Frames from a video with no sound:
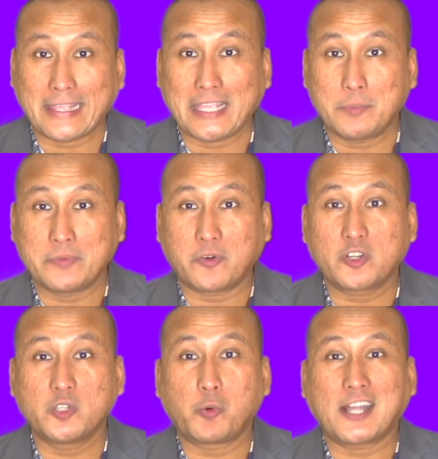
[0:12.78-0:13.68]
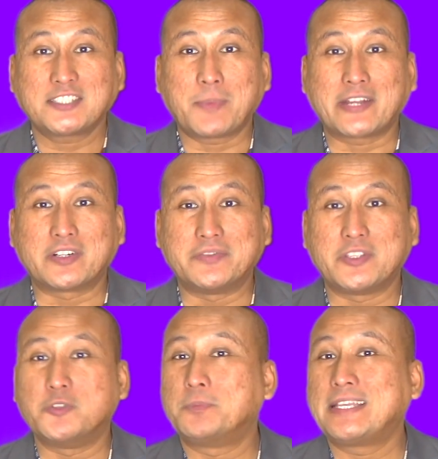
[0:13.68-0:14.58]
Hey, before you watch my
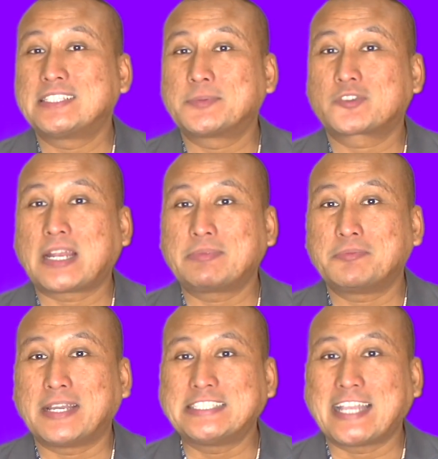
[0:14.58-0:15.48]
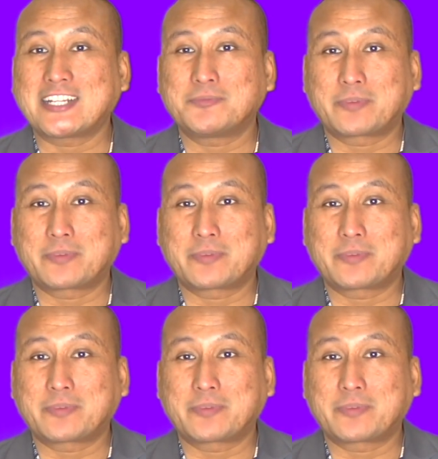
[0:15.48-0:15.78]
review, please subscribe to my channel,